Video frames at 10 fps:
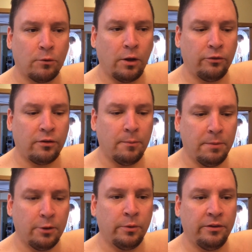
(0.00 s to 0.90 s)
Those are the
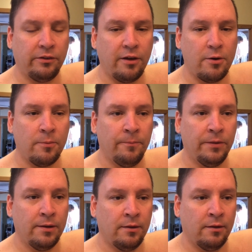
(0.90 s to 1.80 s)
big ones, though.
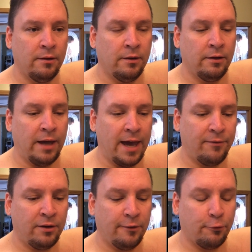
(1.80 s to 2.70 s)

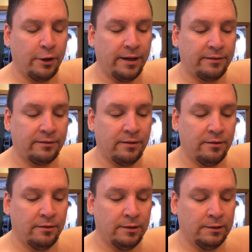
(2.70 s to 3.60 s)
Have enough rest.
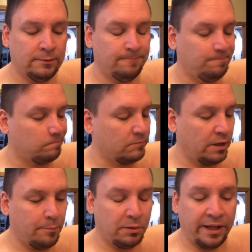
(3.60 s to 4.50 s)

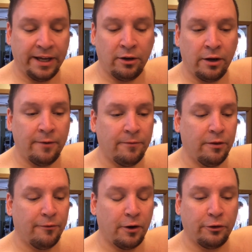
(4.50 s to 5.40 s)
Plan on
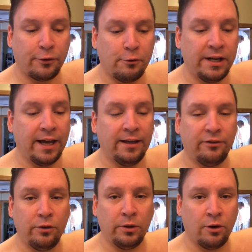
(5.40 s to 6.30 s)
the first 3
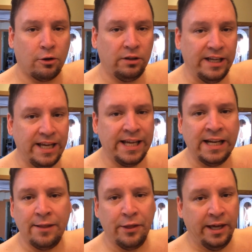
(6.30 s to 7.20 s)
days doing hardly
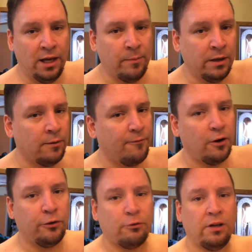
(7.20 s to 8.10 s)
anything. I mean, the
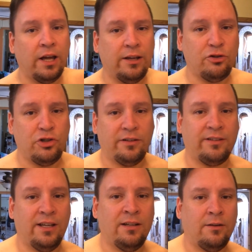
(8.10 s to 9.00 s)
first 3 days,
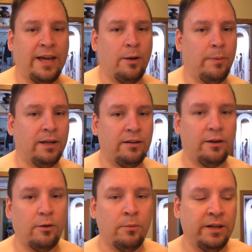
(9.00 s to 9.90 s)
just getting out of bed to
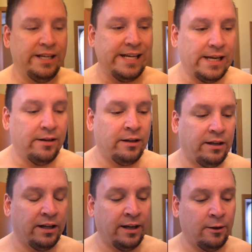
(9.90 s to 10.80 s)
go eat,
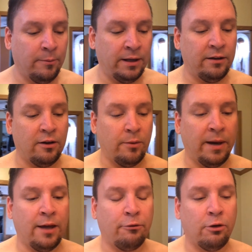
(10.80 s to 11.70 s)
and getting out of bed to go to the
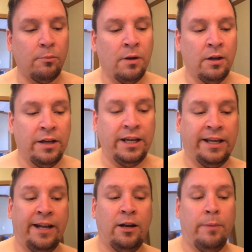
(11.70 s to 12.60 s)
bathroom, and
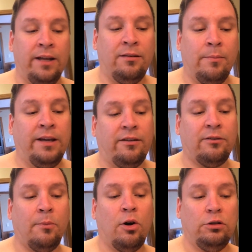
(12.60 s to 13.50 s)
getting out of bed to make a
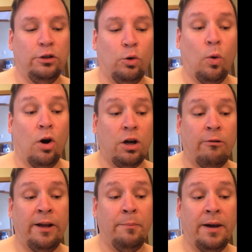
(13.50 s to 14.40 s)
small little walk
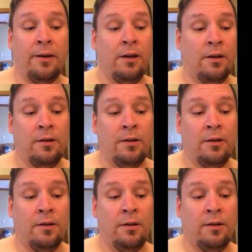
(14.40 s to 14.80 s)
around my